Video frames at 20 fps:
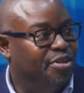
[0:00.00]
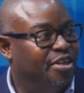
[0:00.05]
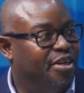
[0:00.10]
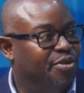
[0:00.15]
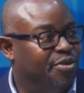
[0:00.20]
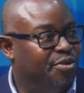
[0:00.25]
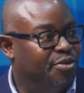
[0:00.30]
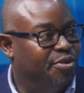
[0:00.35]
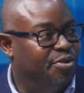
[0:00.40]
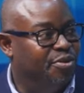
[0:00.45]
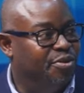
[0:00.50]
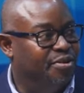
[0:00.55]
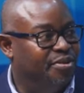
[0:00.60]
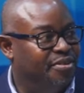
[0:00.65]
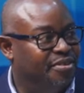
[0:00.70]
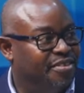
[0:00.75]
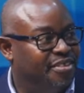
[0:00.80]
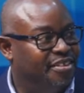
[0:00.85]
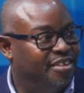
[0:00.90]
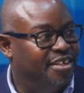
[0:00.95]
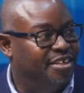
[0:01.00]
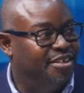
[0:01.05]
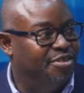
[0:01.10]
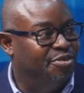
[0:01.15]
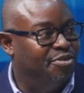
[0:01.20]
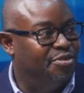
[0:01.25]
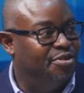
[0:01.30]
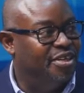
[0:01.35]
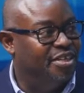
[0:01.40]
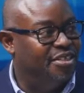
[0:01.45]
the long haul. Yeah. And
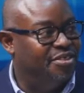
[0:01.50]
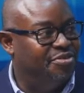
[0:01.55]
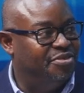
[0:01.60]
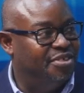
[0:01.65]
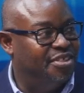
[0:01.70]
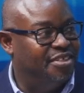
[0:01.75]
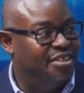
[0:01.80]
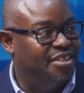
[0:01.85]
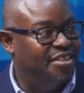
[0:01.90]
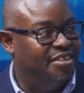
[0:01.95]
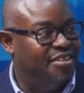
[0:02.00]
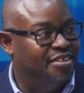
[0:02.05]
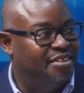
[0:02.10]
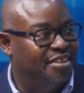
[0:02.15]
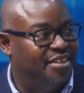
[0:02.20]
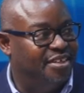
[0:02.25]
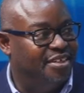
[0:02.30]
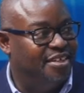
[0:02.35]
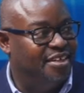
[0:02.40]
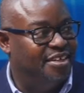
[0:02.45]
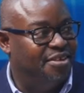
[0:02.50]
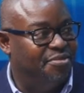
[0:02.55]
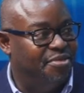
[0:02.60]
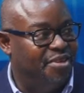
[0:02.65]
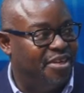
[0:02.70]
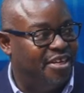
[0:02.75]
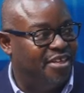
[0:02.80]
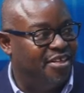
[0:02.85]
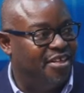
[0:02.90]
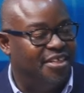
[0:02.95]
your last result, like we
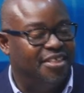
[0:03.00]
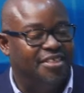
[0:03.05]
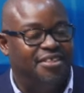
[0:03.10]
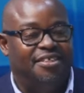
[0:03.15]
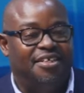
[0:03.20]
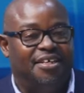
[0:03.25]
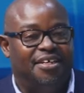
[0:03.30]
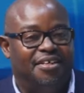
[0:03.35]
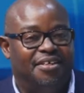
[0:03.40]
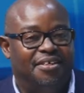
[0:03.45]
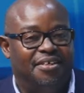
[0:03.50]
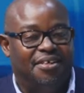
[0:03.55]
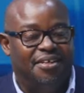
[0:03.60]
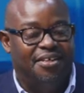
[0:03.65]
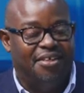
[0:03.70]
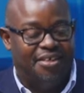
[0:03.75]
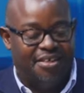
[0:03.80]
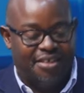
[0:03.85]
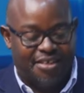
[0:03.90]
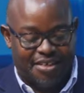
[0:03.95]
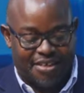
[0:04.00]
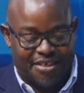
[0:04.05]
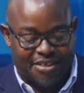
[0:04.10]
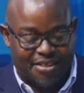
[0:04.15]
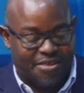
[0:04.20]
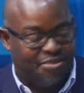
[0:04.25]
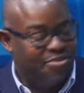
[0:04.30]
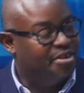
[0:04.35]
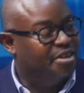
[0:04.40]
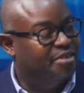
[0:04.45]
had last year,
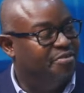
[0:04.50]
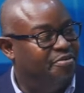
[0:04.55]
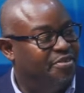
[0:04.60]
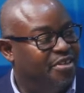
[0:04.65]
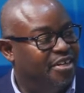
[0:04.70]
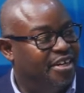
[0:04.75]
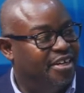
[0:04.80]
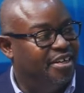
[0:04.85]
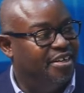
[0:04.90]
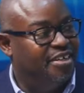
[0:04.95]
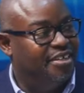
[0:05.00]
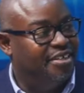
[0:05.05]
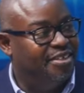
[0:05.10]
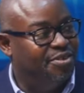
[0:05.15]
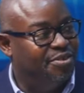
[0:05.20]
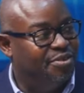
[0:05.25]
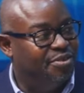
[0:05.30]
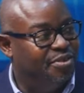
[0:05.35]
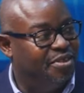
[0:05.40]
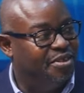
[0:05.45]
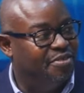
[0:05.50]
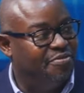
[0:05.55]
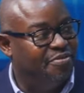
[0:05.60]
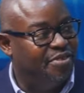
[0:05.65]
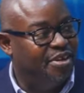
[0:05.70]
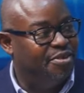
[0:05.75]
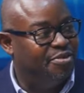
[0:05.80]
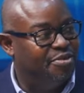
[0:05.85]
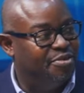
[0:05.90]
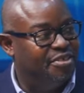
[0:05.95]
the grand finale, the
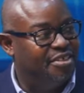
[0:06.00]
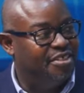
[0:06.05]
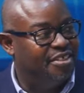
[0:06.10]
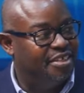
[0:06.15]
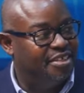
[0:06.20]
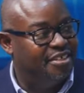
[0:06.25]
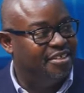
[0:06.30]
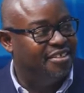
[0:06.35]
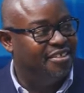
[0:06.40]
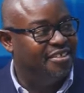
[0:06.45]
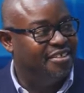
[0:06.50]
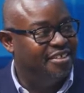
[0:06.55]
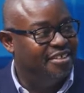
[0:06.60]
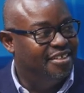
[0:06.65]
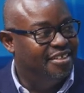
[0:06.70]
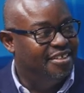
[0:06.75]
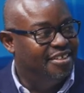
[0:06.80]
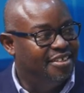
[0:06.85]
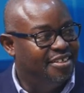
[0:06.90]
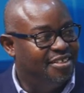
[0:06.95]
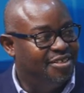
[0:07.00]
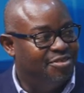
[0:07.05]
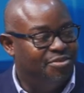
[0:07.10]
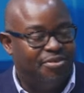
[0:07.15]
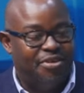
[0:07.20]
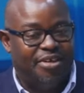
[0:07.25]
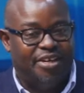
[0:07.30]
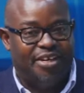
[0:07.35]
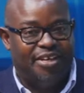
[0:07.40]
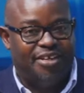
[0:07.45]
final result is
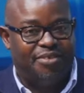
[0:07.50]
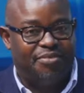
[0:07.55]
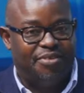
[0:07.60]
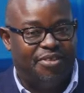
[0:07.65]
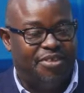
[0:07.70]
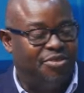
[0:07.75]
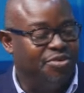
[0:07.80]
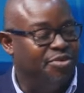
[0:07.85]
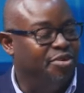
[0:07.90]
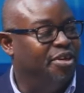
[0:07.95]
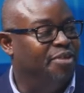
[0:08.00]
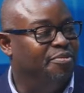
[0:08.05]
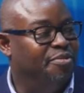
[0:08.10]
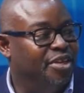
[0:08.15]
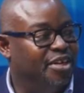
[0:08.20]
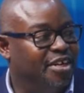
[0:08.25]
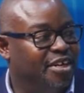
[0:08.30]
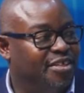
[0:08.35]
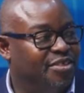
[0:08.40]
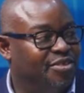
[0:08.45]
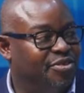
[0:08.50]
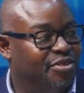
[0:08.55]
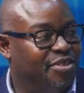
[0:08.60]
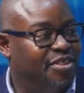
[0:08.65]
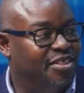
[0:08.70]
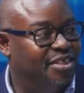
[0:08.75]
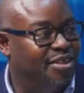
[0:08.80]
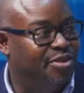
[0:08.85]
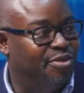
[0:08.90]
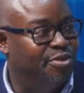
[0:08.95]
where what you're aiming at. So
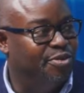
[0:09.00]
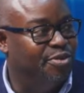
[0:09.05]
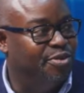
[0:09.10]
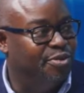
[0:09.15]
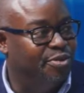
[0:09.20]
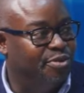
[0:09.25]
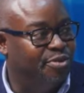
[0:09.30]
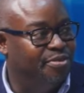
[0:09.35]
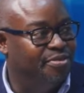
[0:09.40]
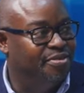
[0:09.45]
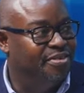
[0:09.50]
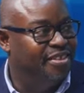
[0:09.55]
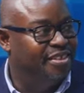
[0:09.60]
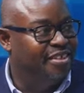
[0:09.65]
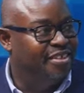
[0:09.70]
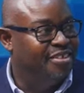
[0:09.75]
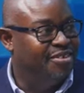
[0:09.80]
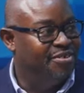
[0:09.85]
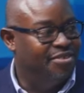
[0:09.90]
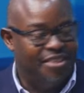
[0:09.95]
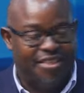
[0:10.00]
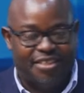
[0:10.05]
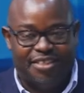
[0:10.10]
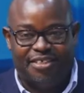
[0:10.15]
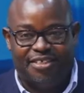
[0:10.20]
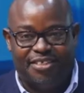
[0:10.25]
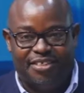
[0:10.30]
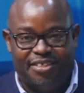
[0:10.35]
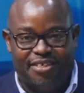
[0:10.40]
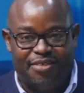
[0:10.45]
it's a long haul. You take
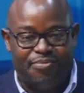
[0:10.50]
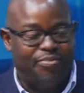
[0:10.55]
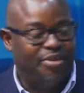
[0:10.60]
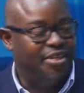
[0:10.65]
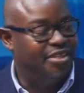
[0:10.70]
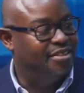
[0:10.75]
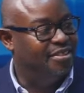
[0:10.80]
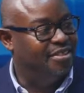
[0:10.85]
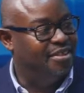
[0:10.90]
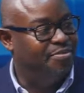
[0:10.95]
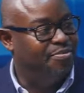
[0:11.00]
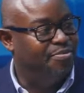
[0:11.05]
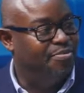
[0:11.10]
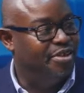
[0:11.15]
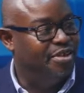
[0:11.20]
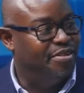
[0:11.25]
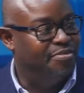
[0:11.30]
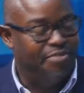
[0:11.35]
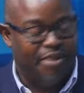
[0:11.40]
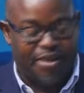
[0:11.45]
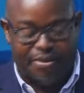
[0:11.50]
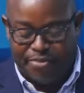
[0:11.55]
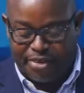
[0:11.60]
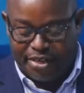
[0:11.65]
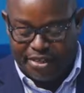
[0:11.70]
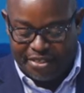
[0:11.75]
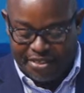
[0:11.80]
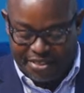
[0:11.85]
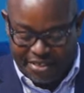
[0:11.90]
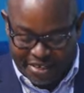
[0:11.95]
it step by step, month by
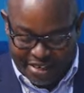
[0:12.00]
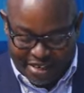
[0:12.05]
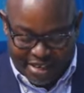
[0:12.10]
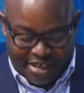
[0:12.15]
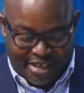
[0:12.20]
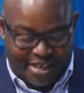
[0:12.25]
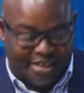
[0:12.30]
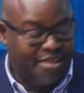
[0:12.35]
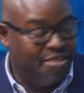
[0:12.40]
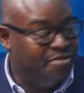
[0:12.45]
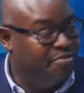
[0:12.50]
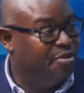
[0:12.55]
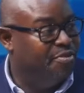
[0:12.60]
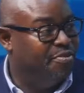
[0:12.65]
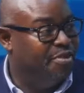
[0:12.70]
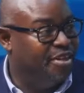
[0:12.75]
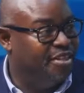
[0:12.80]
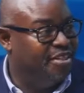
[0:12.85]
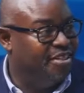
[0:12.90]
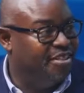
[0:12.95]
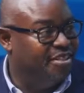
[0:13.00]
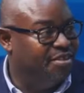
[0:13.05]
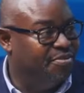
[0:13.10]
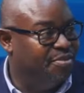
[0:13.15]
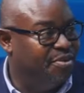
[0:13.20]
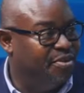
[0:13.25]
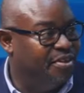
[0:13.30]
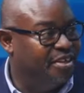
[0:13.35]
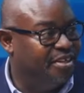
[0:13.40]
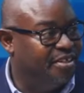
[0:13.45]
month, and every month is
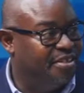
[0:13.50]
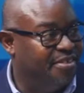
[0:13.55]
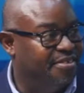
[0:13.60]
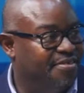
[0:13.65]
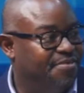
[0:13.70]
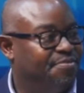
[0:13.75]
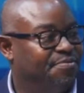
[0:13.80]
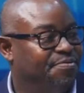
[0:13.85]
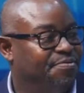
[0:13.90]
important.